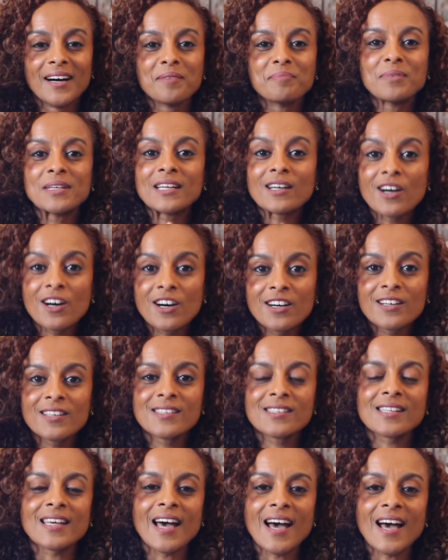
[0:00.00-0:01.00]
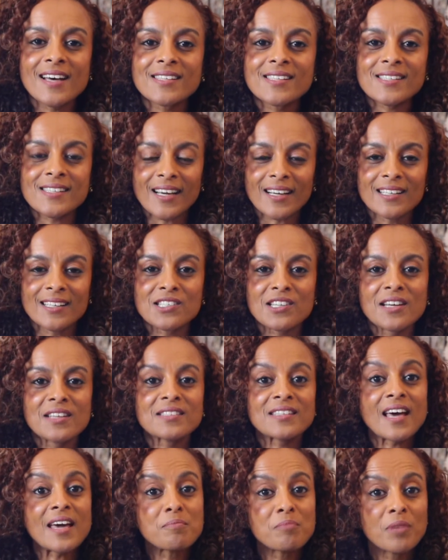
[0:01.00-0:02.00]
because as second
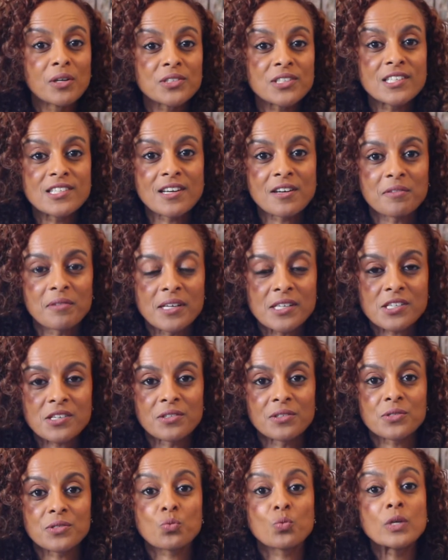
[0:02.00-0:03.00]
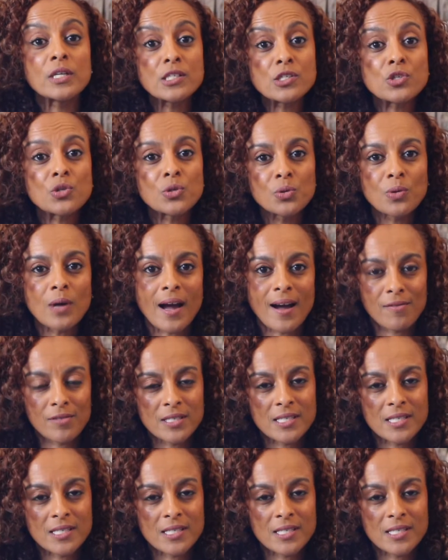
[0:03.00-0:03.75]
gens and multi-generationals, we too have a